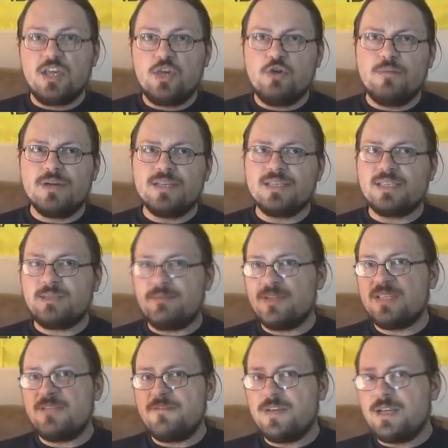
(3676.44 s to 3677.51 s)
humans,
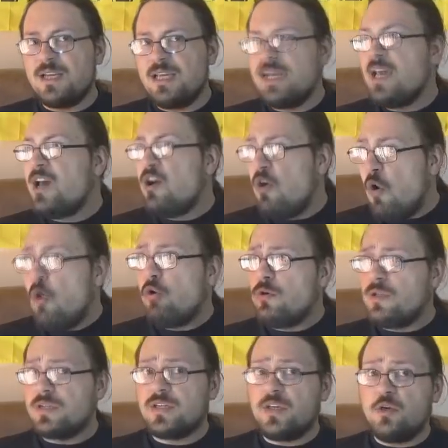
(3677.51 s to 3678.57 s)
specifically
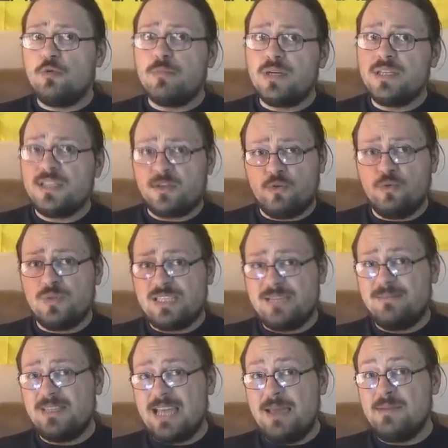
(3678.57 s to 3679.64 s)
older humans who
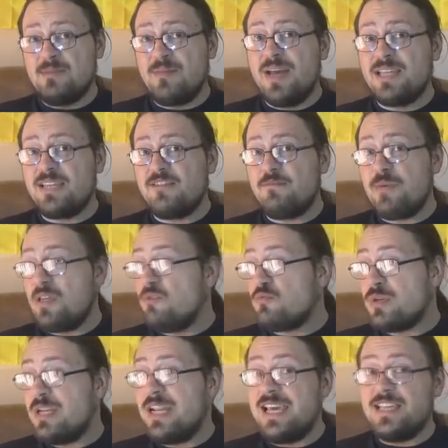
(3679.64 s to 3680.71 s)
sometimes might have been
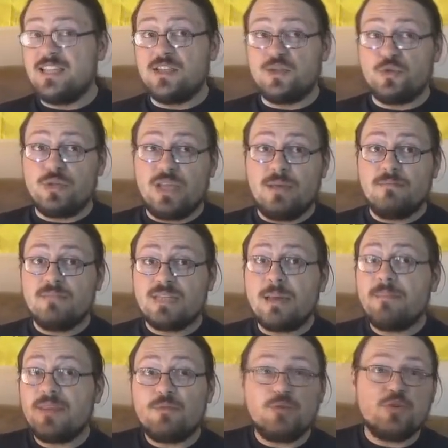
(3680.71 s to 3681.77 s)
related to them,
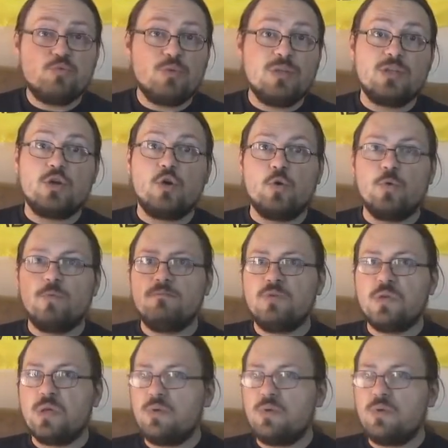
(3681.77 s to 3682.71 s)
something which we'd call,